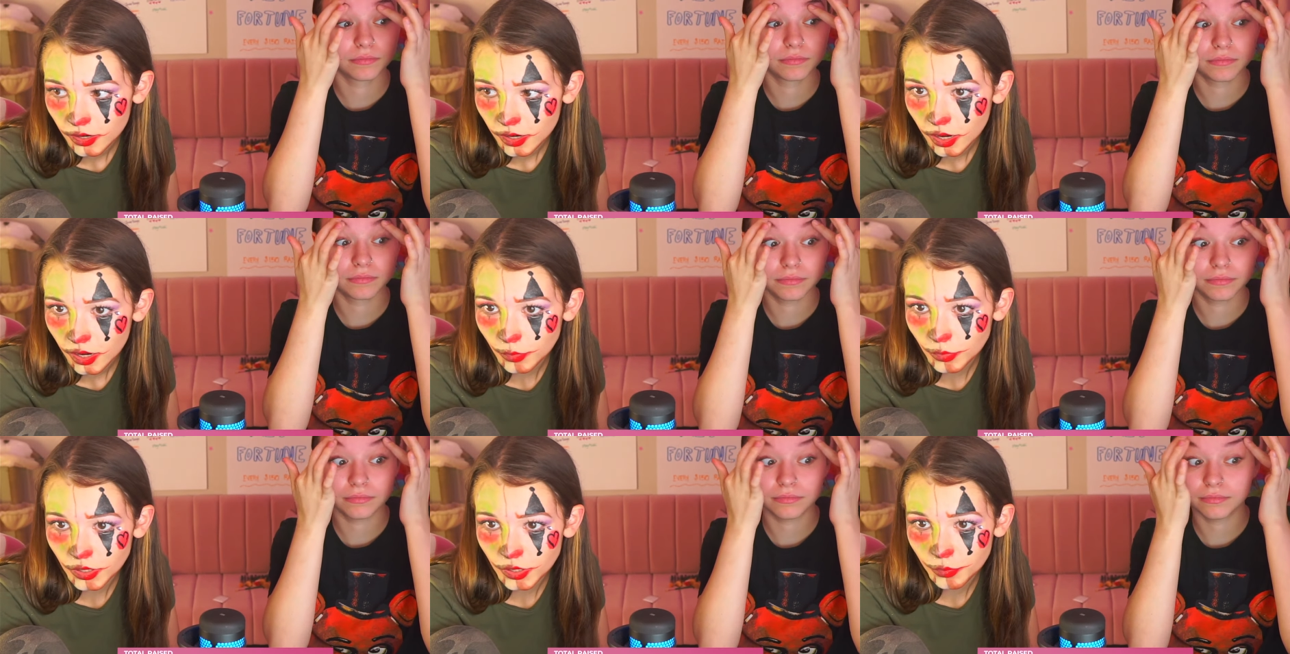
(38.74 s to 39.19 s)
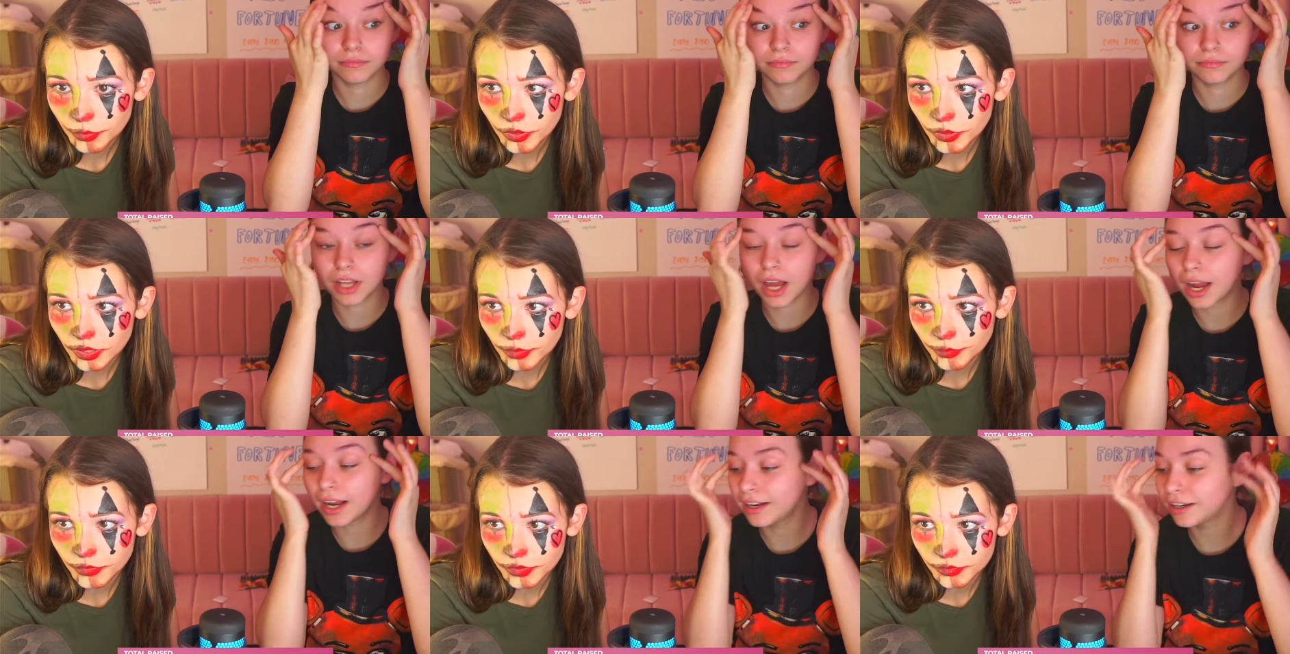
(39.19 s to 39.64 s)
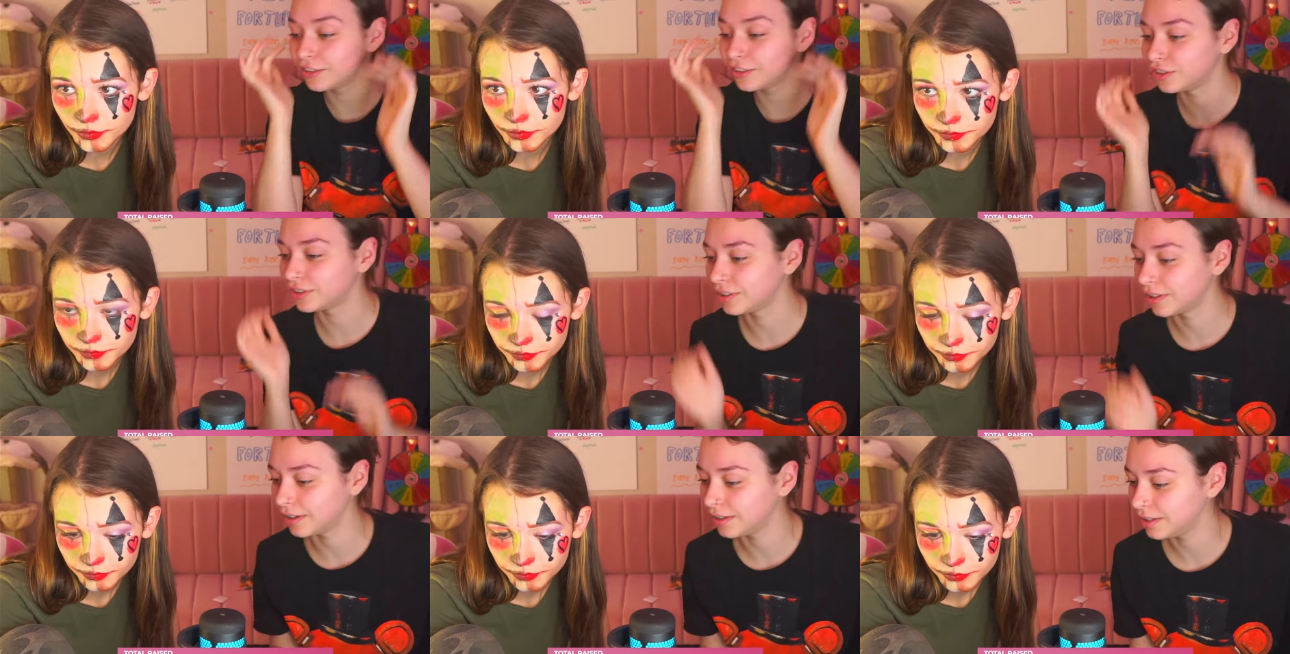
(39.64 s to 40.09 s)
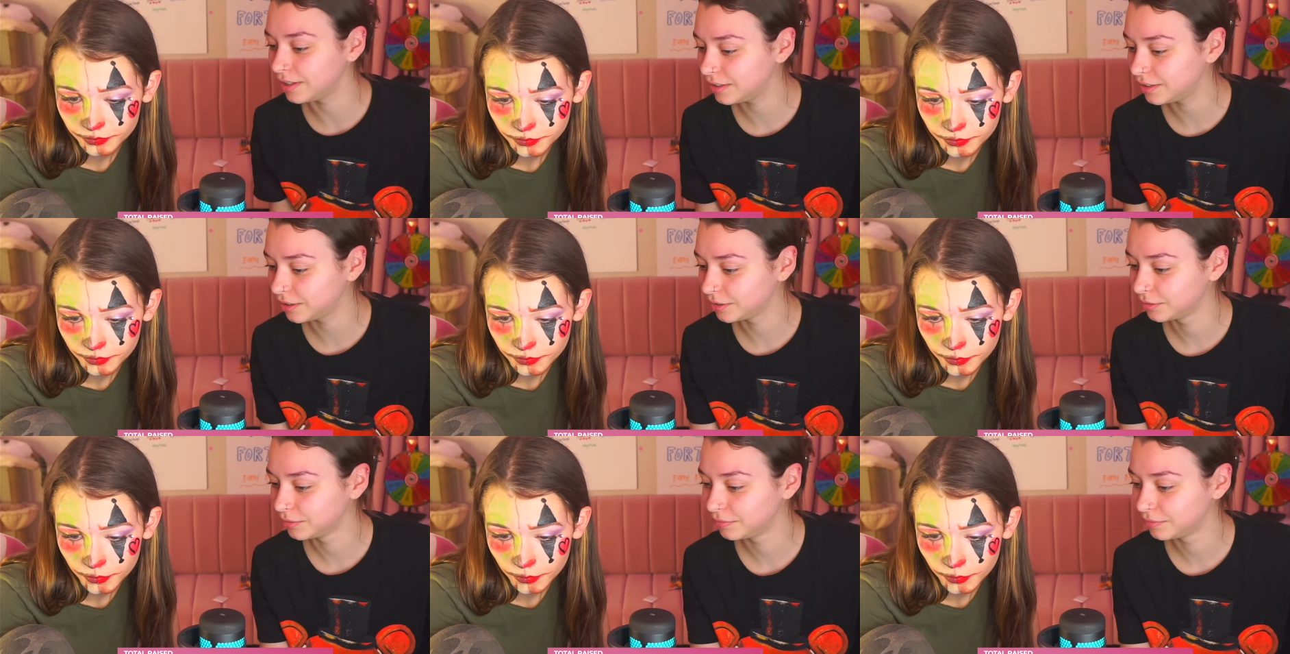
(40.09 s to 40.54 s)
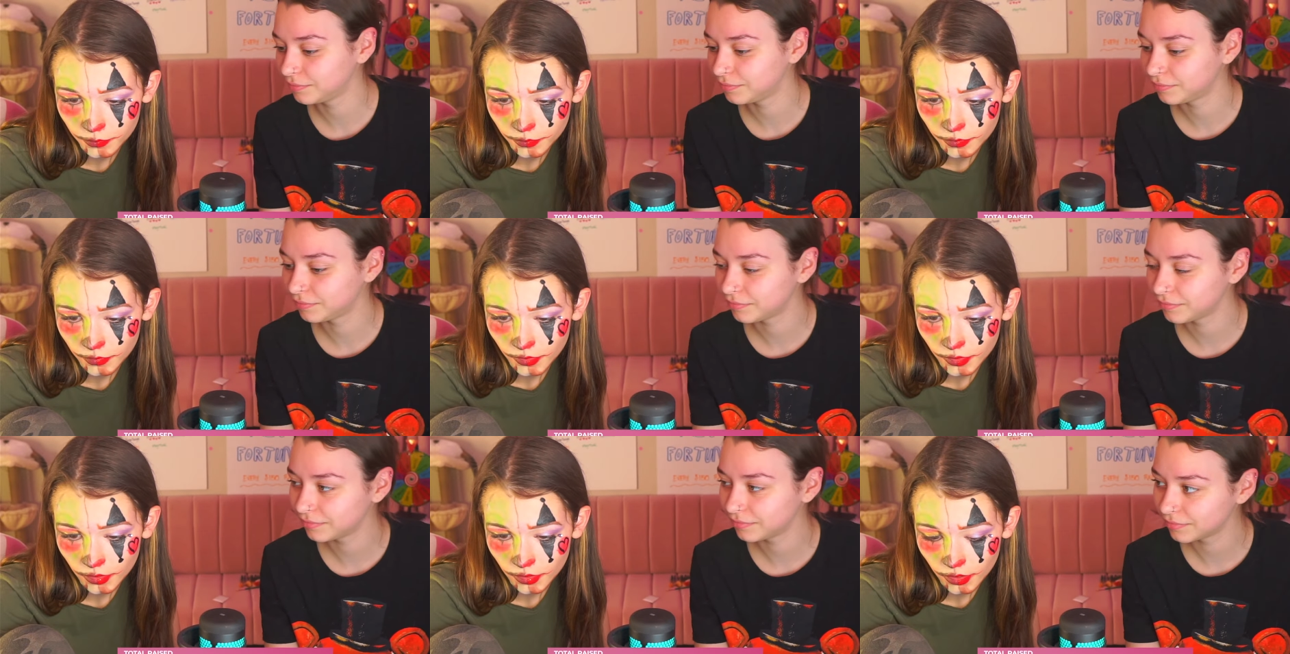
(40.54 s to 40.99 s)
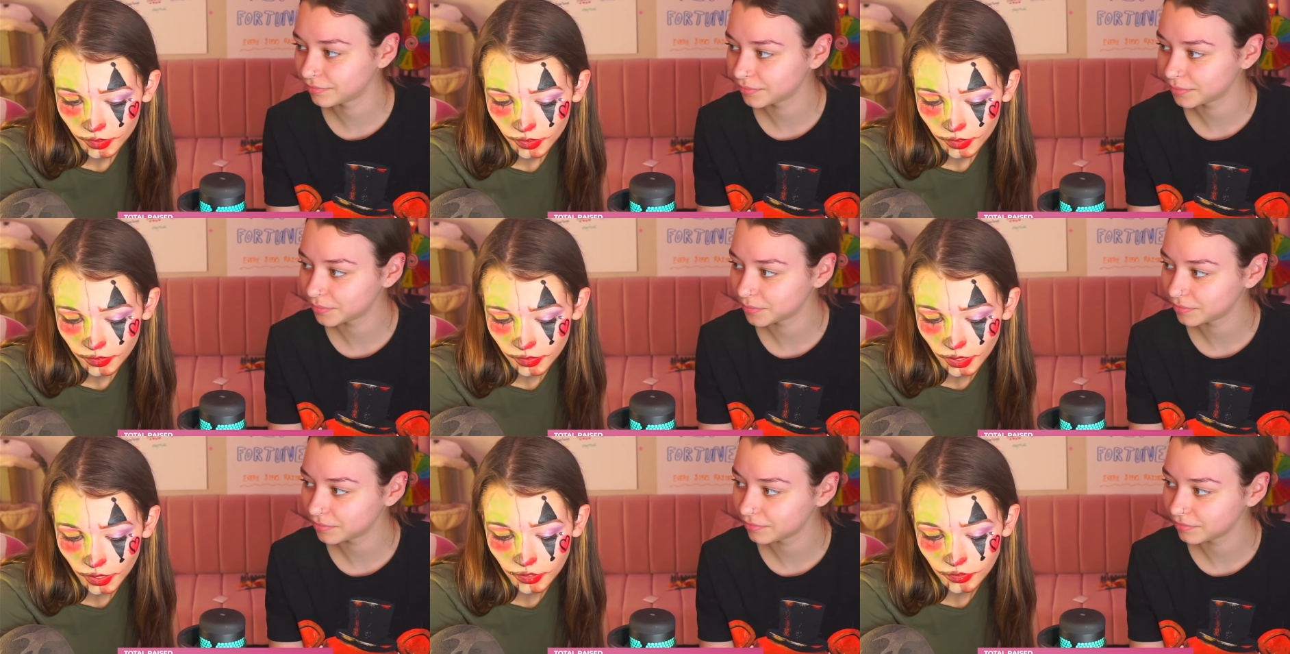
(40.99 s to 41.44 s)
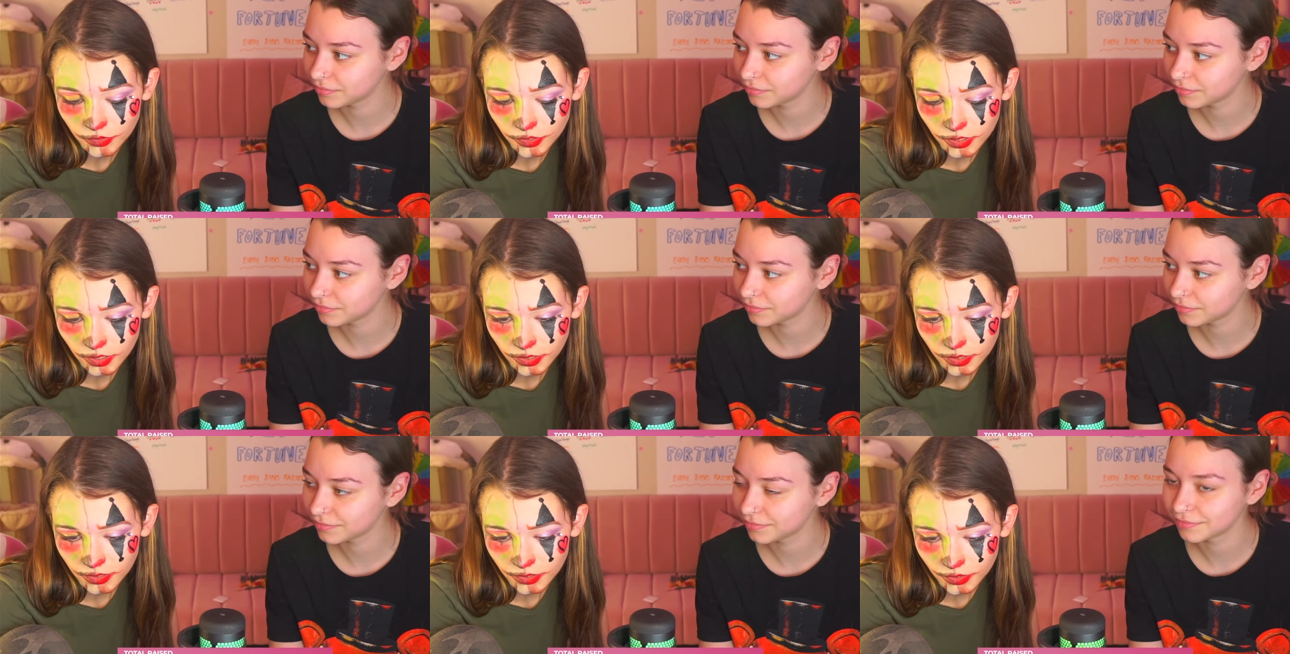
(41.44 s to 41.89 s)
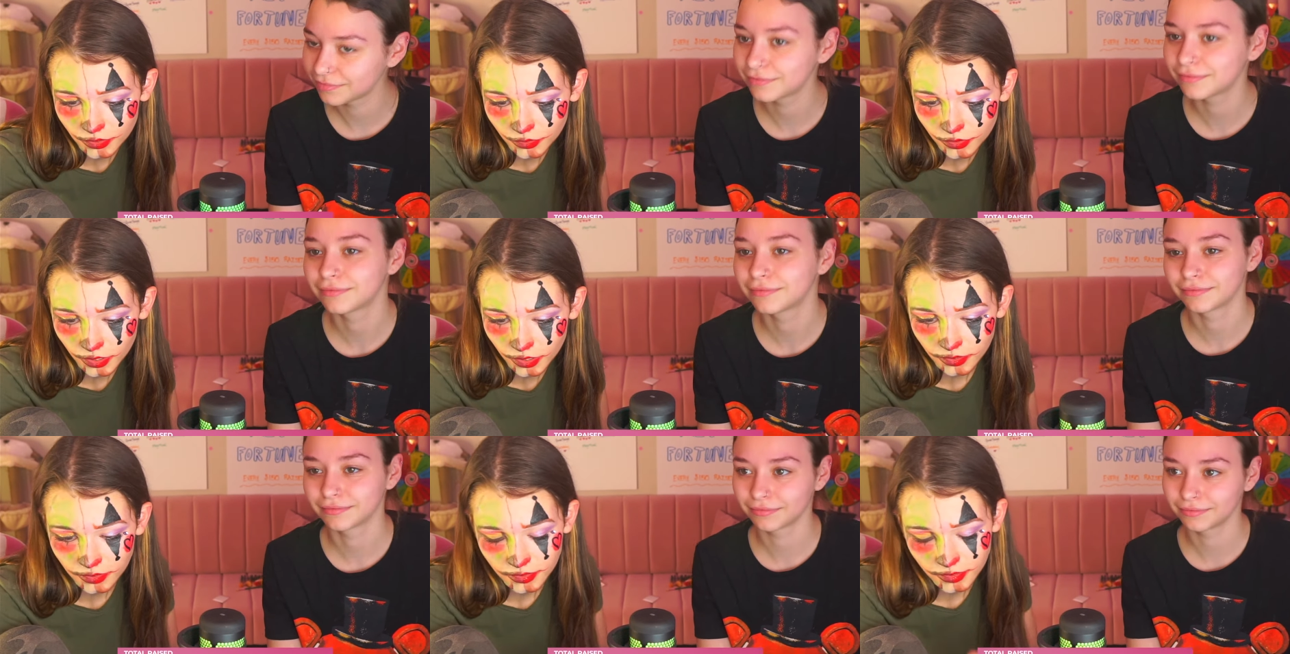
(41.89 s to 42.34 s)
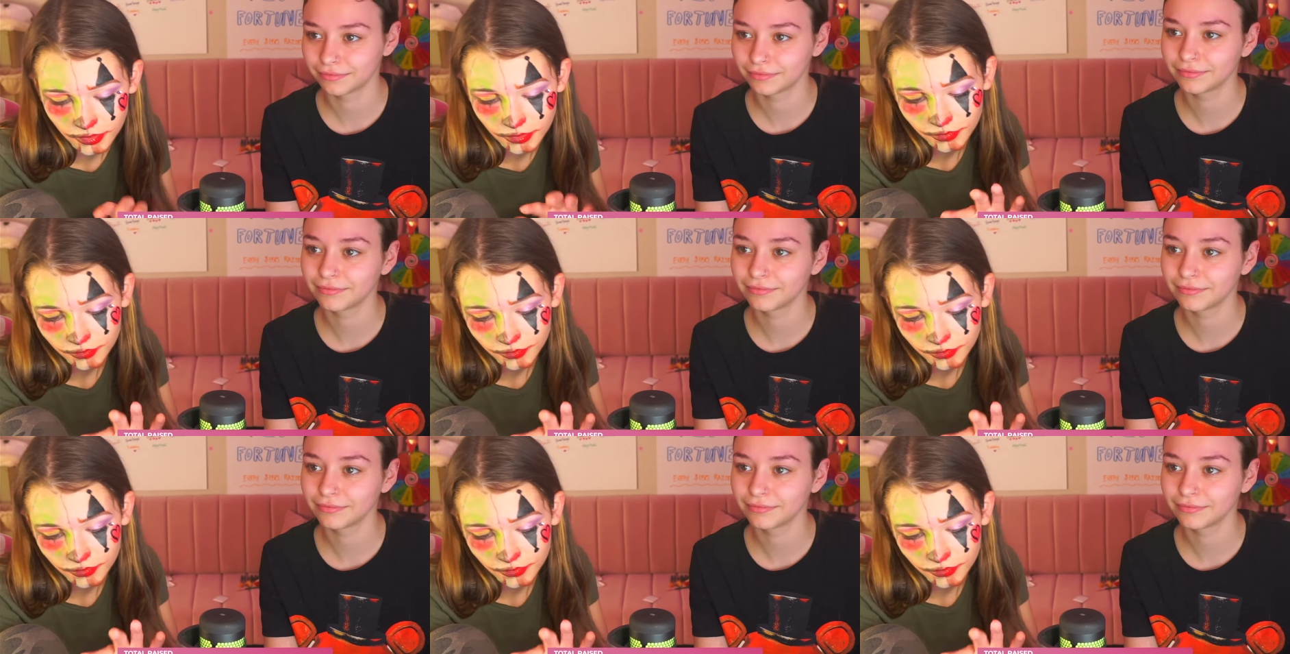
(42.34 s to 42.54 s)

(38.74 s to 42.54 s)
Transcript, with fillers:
Speaker 1: I'm gonna pull up. 992. 992, yes.